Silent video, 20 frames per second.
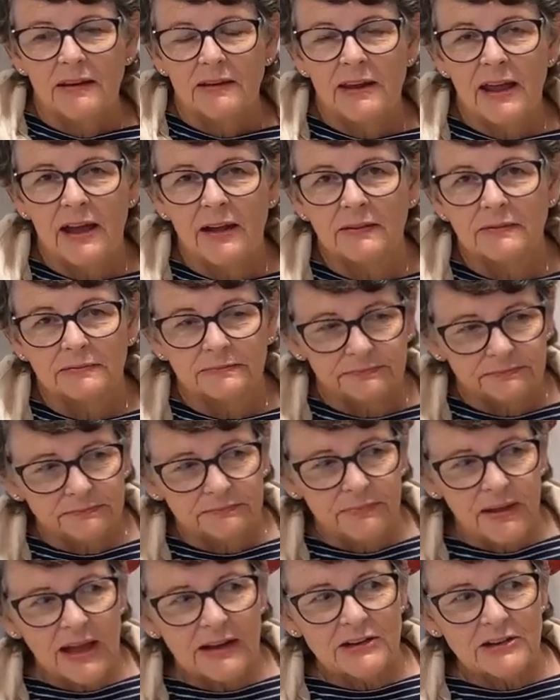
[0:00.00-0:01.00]
Now,
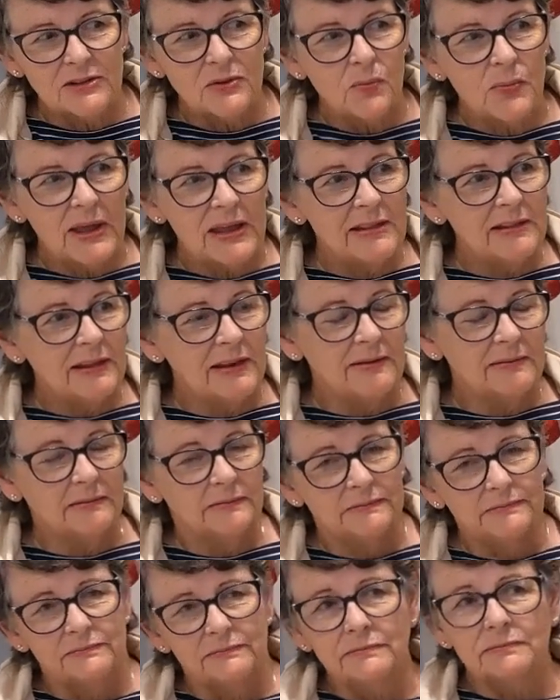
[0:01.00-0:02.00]
back to the whaling.
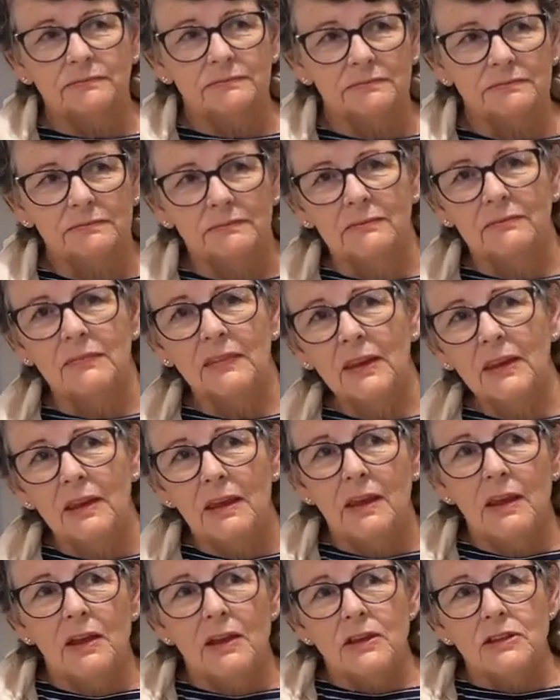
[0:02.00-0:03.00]

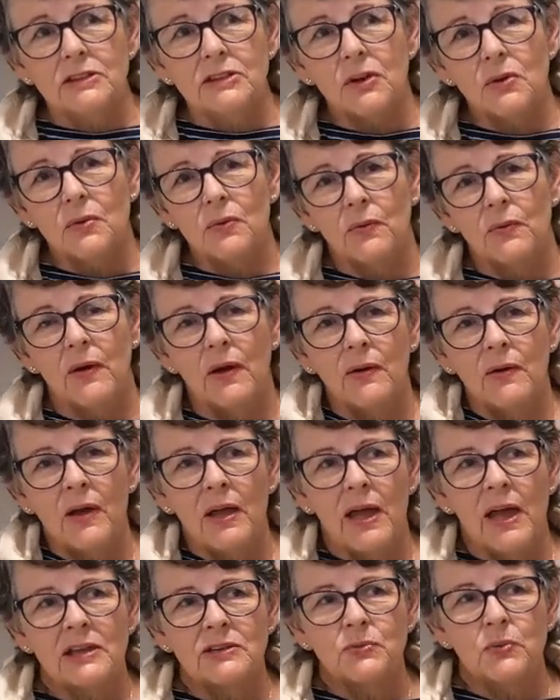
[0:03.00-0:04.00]
So
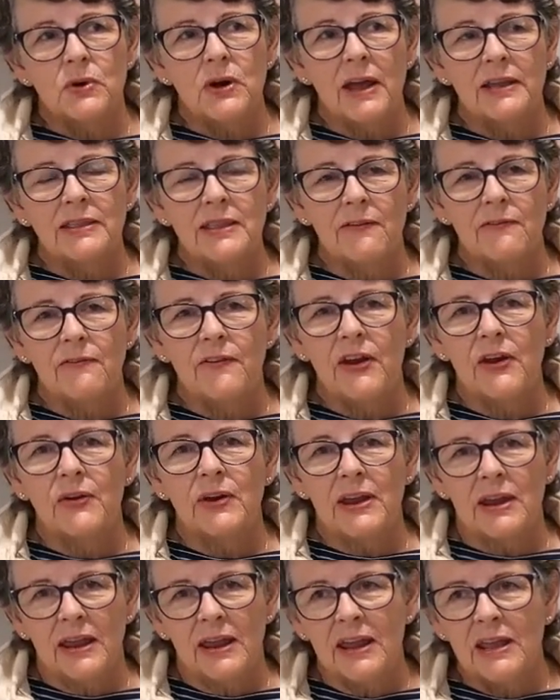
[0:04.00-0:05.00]
as we're at the
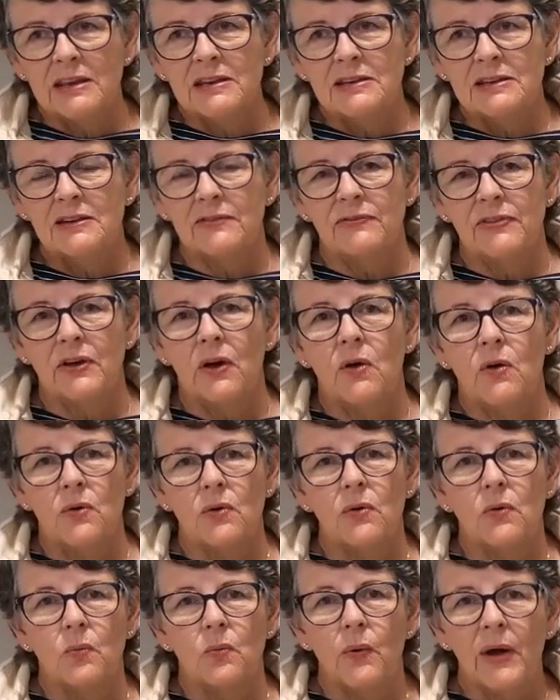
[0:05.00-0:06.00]
very end of the
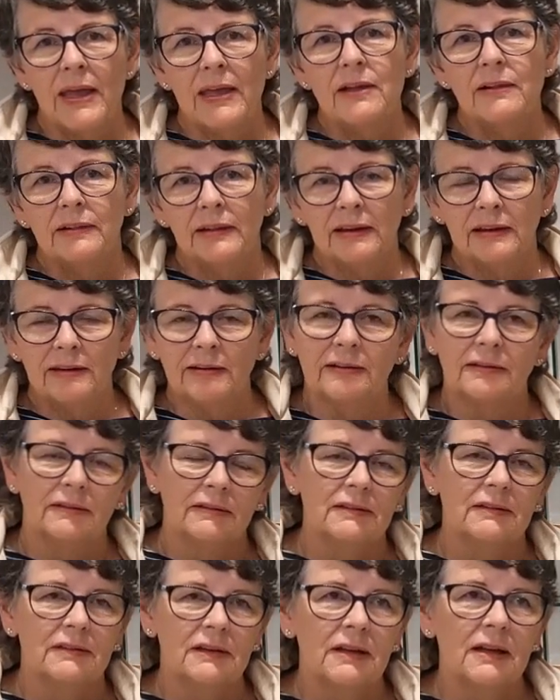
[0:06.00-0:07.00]
whole whaling
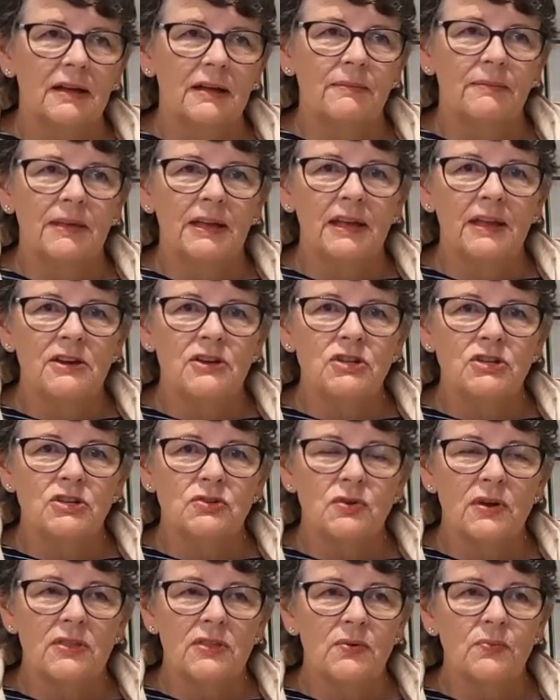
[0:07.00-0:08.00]

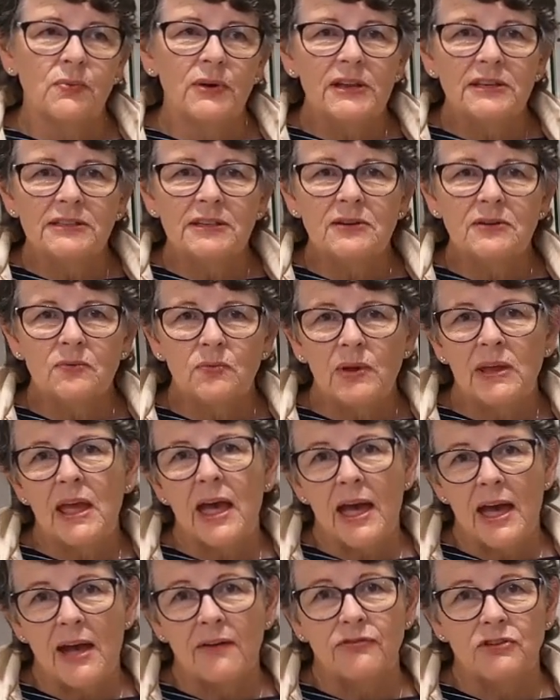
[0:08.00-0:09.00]
industry, the reason we
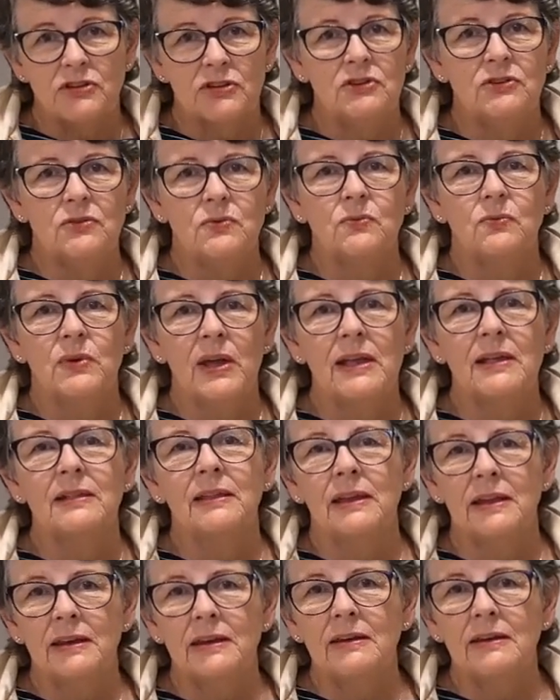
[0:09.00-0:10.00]
have to do
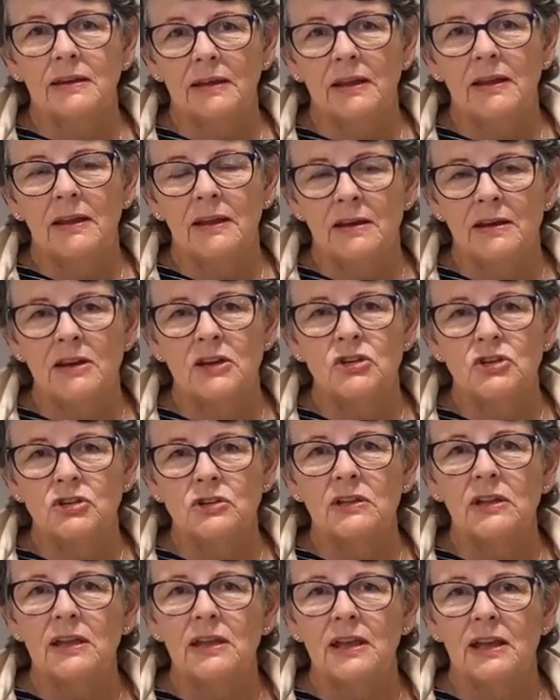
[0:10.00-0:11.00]
whaling
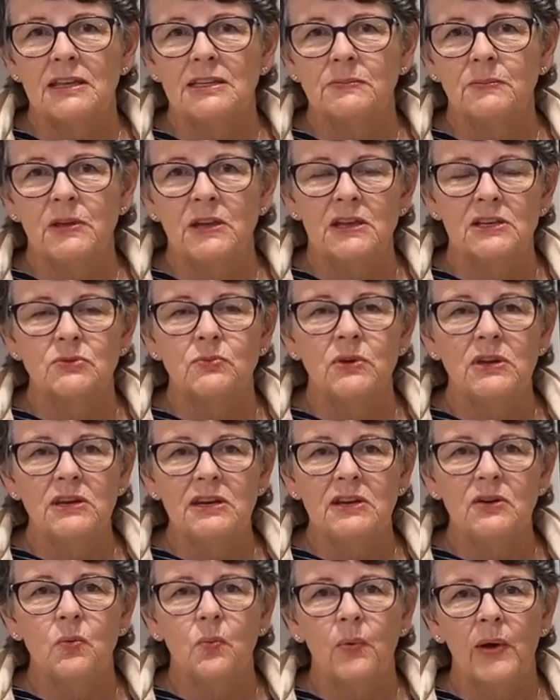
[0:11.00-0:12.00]
initially is because we
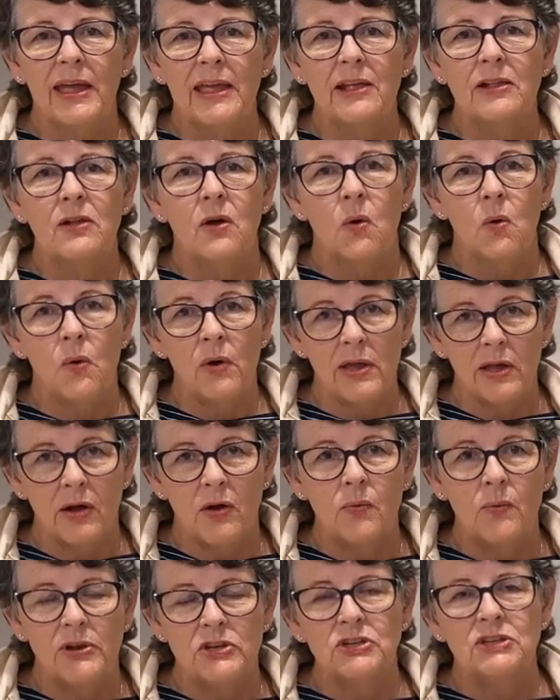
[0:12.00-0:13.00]
need whale
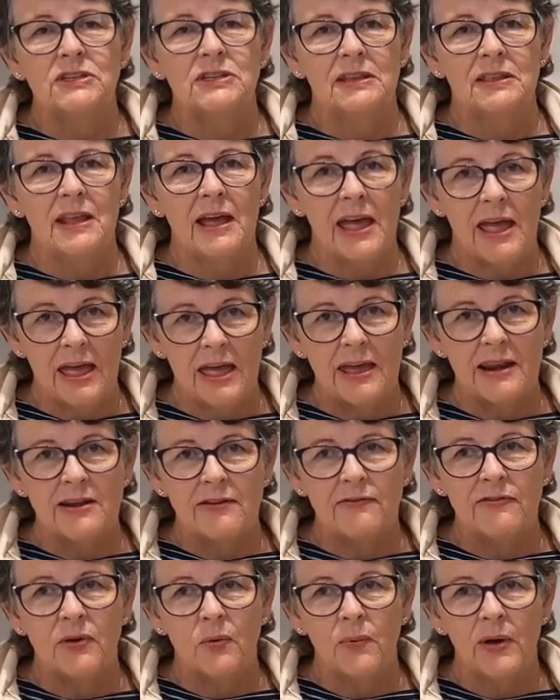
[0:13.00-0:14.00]
oil, which is in the head
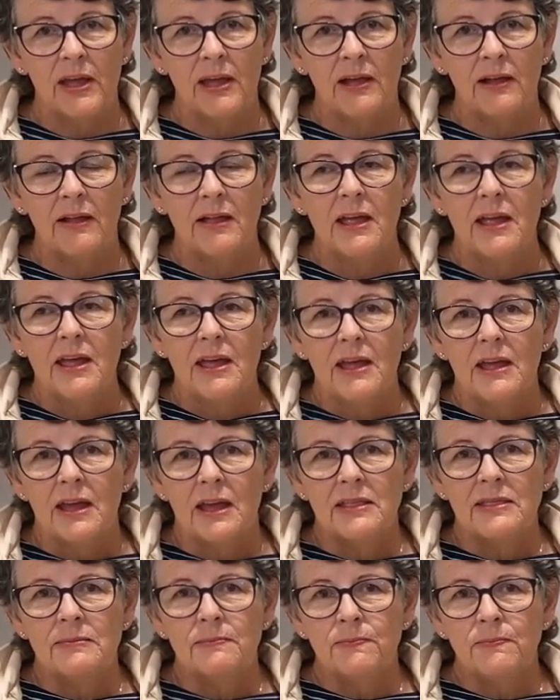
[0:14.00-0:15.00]
of the whale,
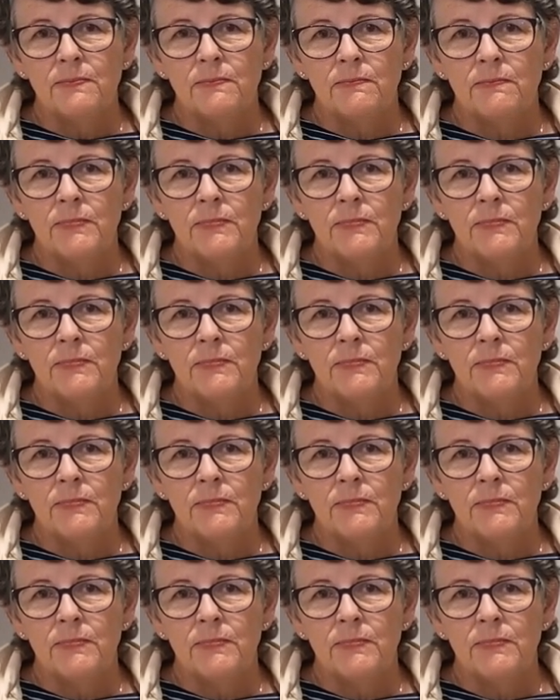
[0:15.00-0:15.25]
and